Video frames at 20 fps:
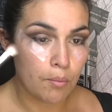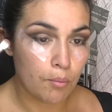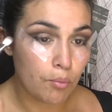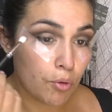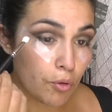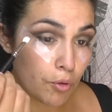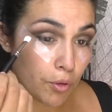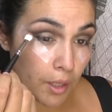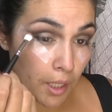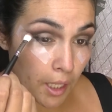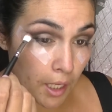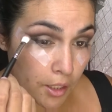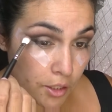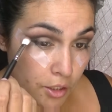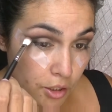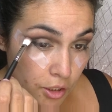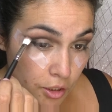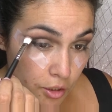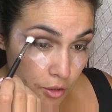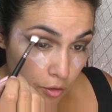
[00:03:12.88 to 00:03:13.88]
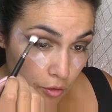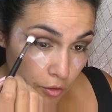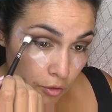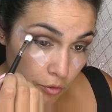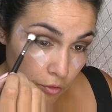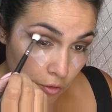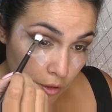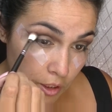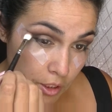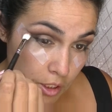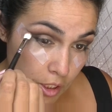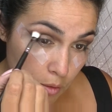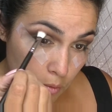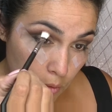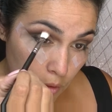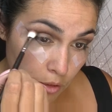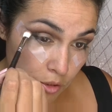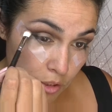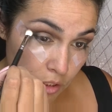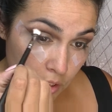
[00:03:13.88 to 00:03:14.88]
put that just on the crease as
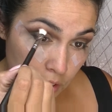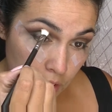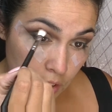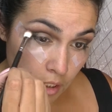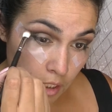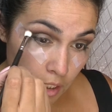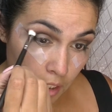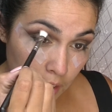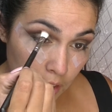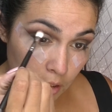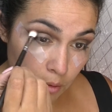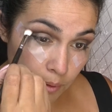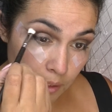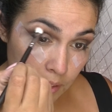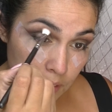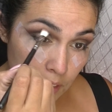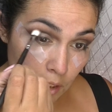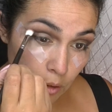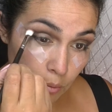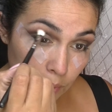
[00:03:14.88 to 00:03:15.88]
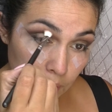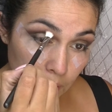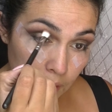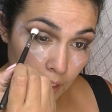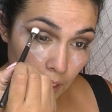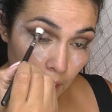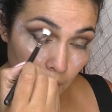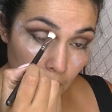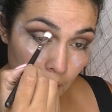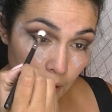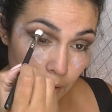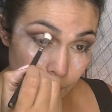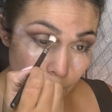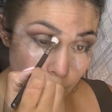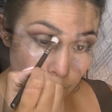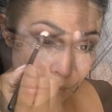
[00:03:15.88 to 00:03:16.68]
well. Just a tiny little bit to help blend it out.